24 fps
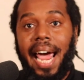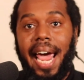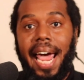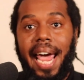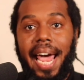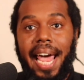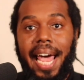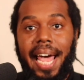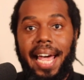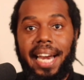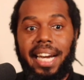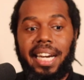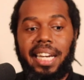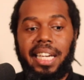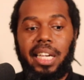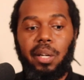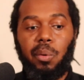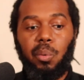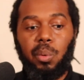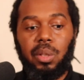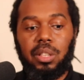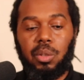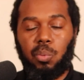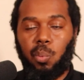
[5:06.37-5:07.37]
and he
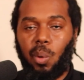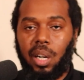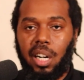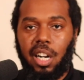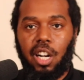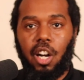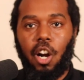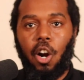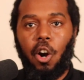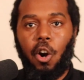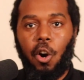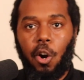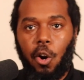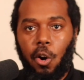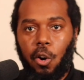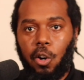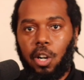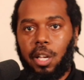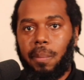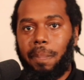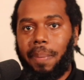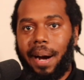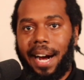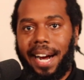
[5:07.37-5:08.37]
was one of the
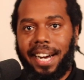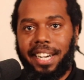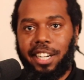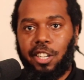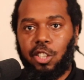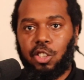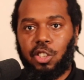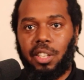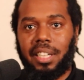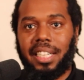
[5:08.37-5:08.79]
early pioneers